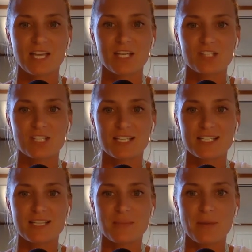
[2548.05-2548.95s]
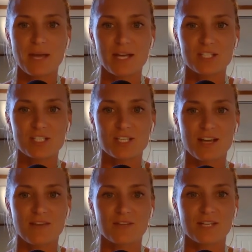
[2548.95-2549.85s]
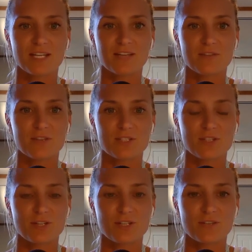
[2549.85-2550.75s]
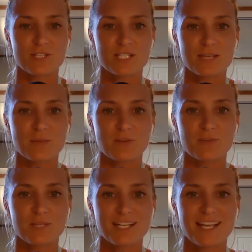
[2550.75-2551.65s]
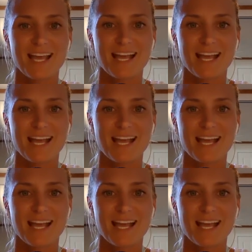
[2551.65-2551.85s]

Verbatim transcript: She is a passionate advocate for the neurodiversity movement